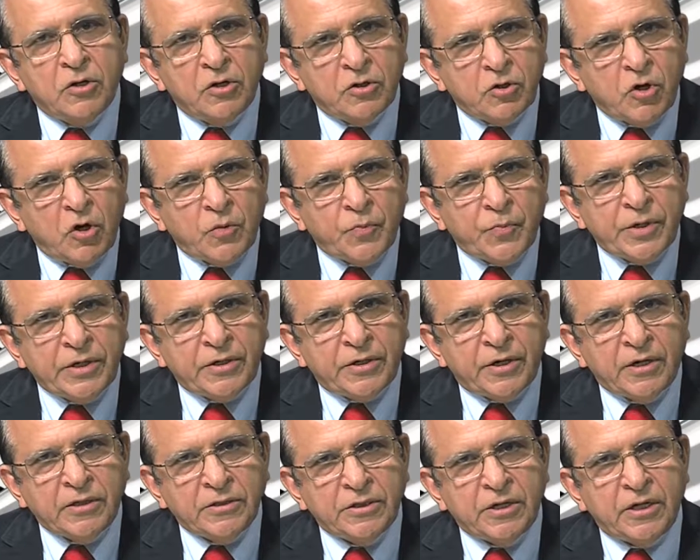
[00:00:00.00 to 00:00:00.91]
corporate
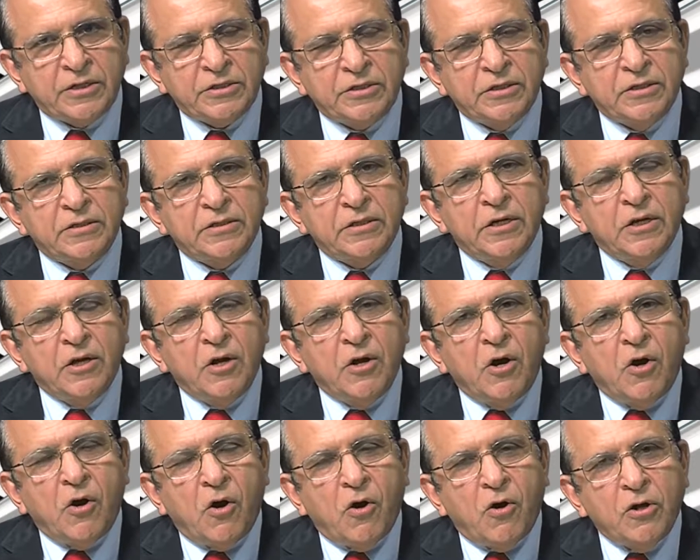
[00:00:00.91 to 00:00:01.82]
transactions.
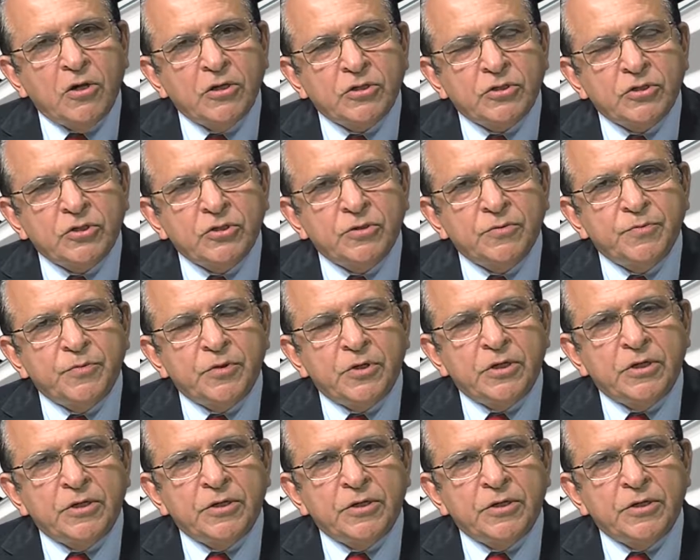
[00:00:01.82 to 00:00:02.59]
Also,